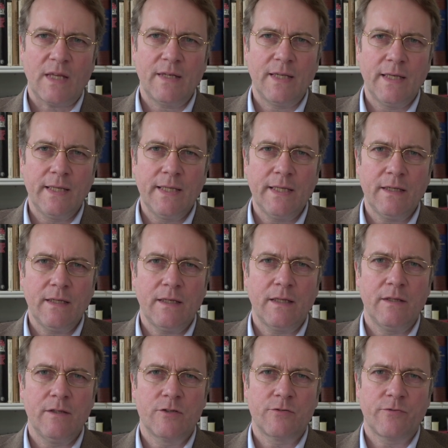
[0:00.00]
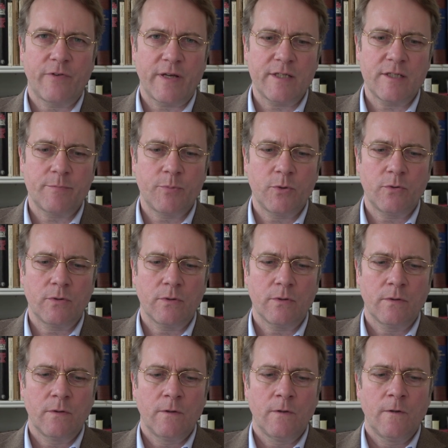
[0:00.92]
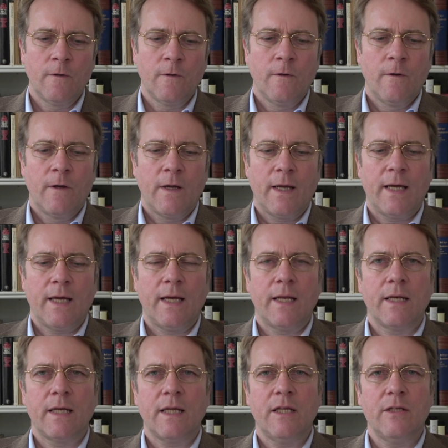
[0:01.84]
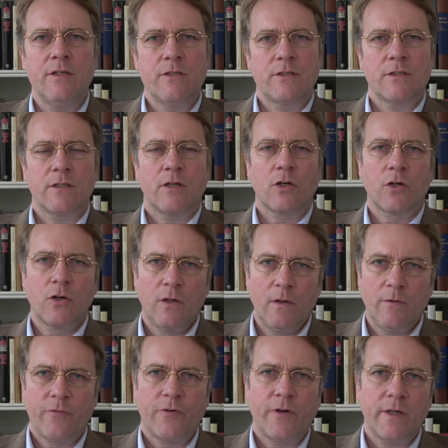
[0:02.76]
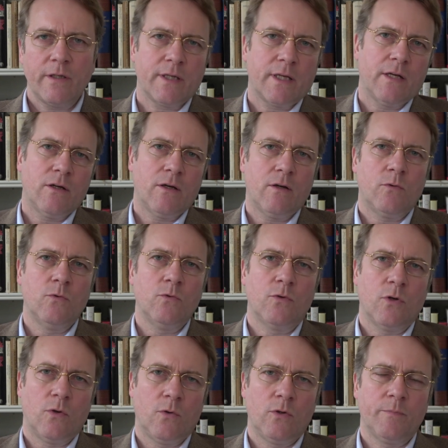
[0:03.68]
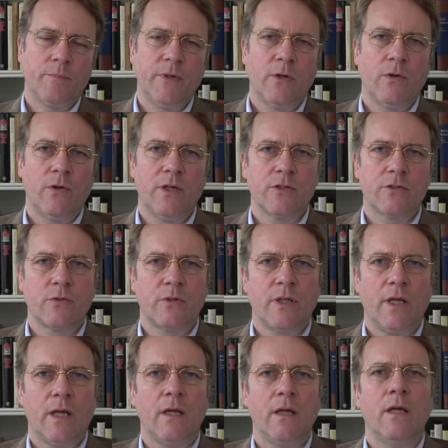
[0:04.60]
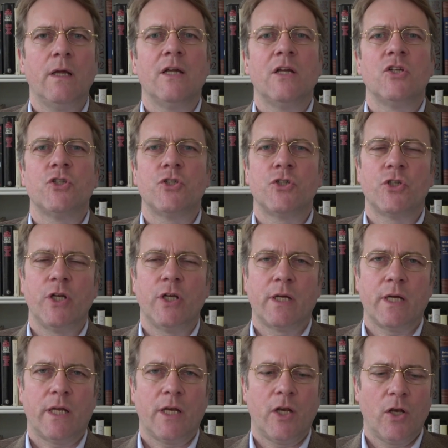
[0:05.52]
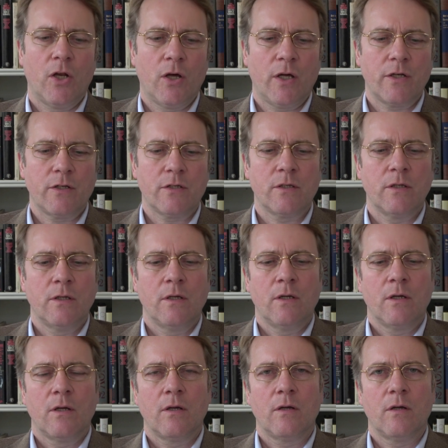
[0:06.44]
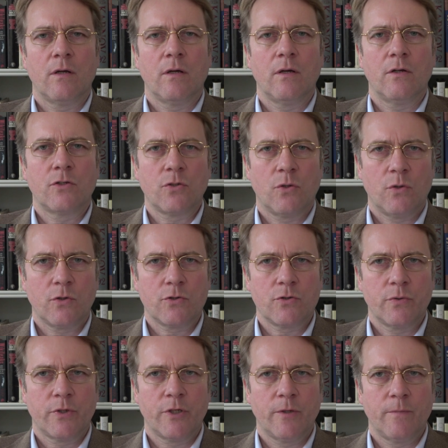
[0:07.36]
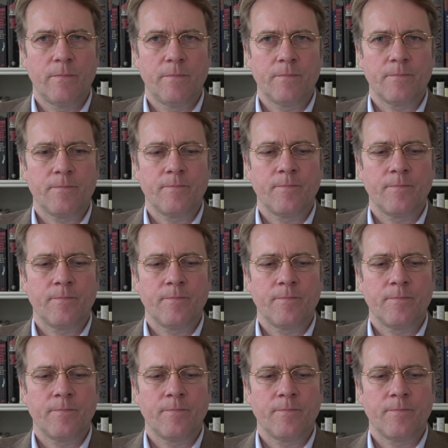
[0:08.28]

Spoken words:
deleted his Facebook, and his girlfriend who called me earlier today, she cannot talk to him.